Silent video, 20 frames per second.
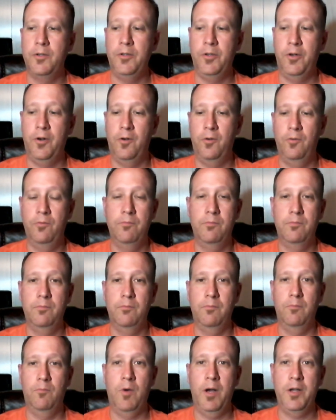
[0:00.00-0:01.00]
You know,
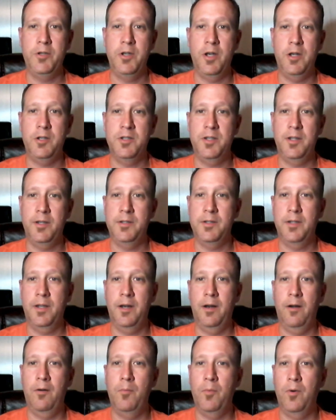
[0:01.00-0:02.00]
why change things
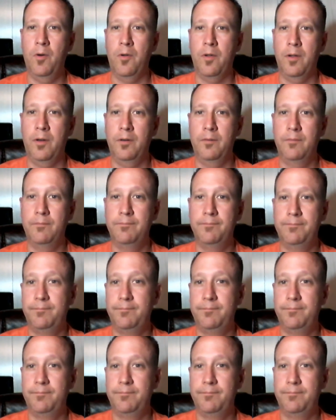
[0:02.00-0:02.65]
that aren't broken?